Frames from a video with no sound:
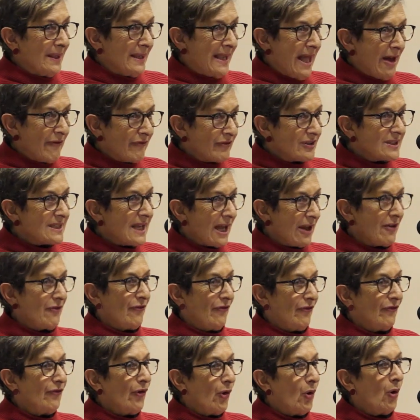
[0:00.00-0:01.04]
left
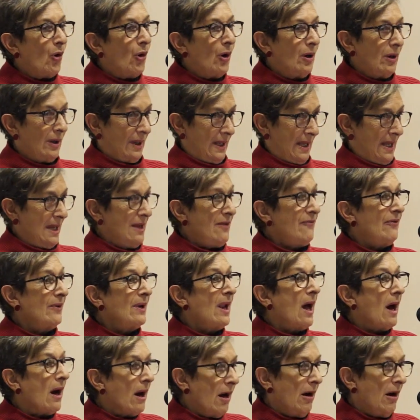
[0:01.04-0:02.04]
safe for, even